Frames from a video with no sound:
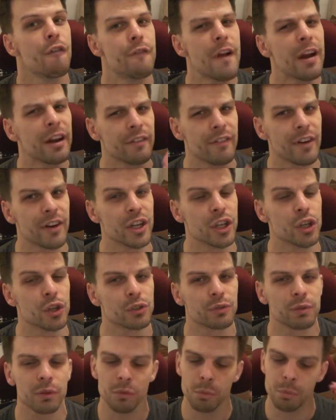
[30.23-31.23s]
Very, very
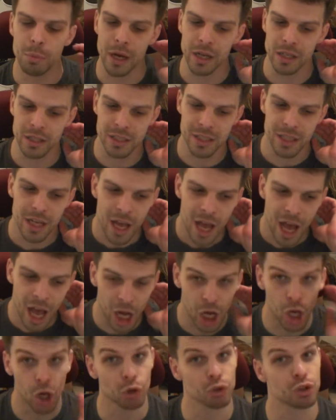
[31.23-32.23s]
useful, but
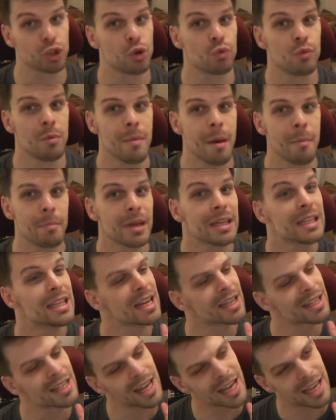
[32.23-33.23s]
a lot to remember
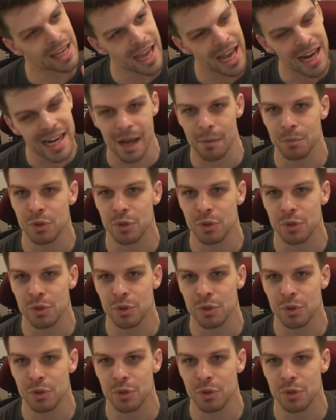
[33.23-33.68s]
yet again.